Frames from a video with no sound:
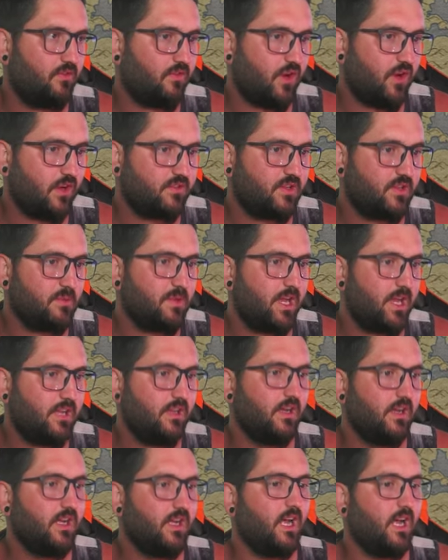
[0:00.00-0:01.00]
Frost
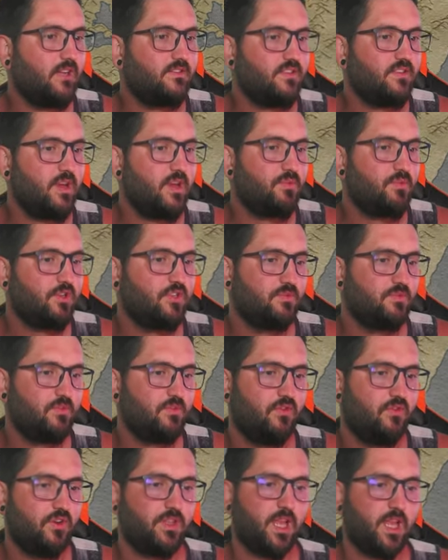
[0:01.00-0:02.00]
Domain and same
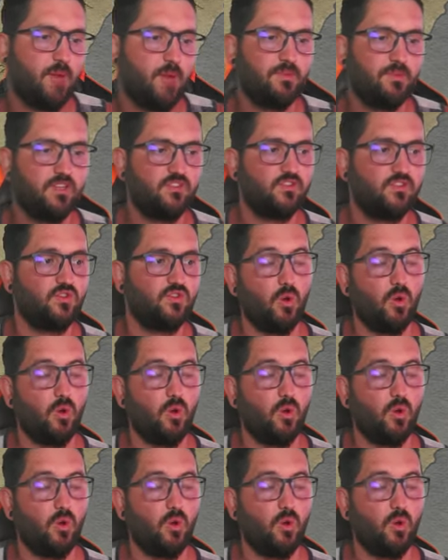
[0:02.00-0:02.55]
principle for Tempest.